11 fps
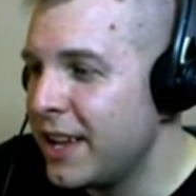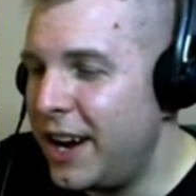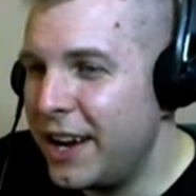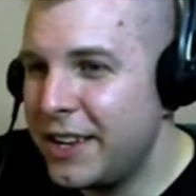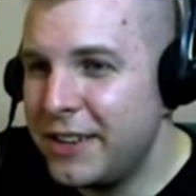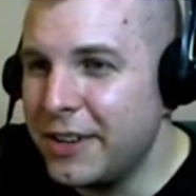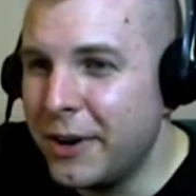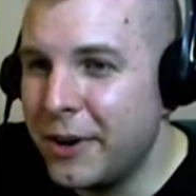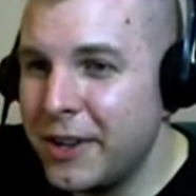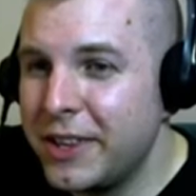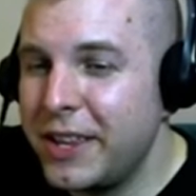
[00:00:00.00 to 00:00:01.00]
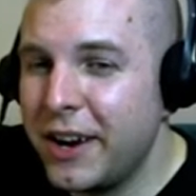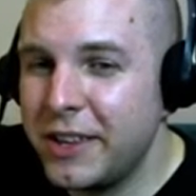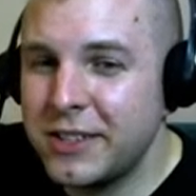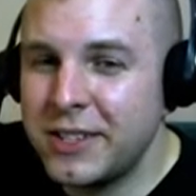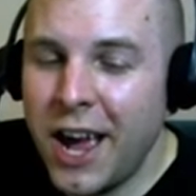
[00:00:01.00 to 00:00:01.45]
uh, you know, there,
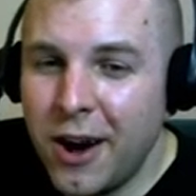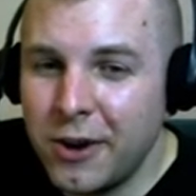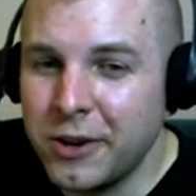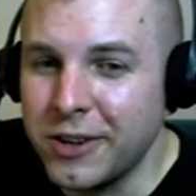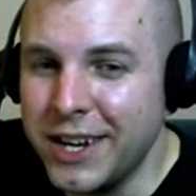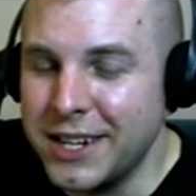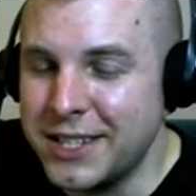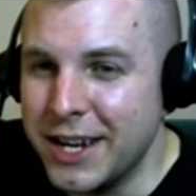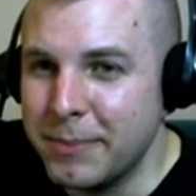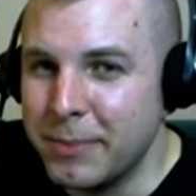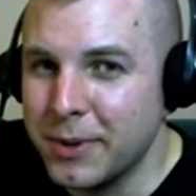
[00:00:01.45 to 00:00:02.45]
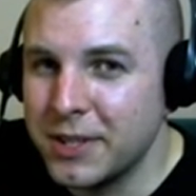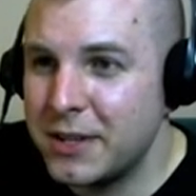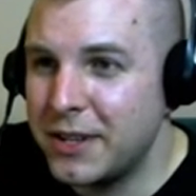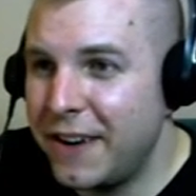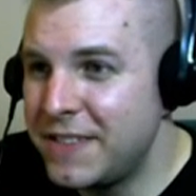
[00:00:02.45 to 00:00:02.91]
there's counter
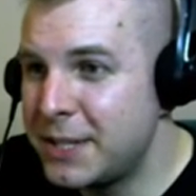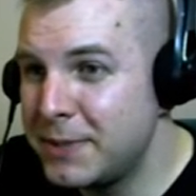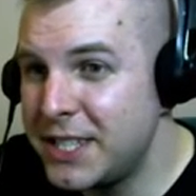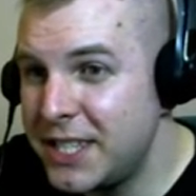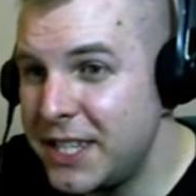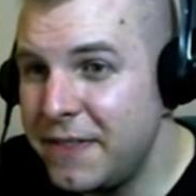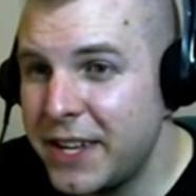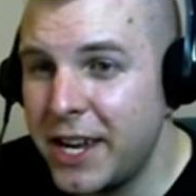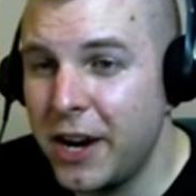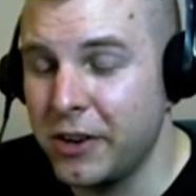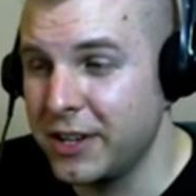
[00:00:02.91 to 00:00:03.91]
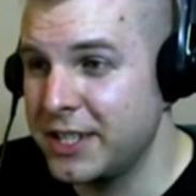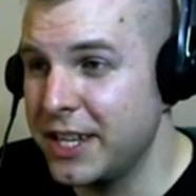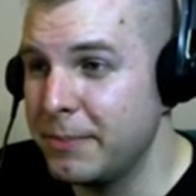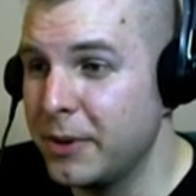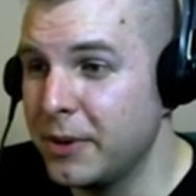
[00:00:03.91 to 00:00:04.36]
examples of specific counter
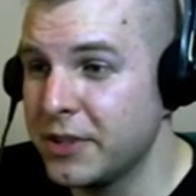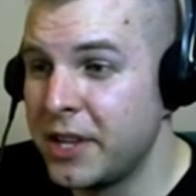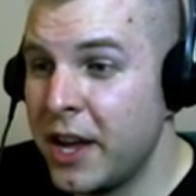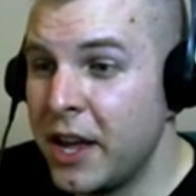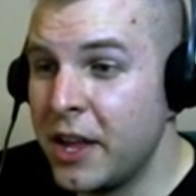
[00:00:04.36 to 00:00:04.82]
examples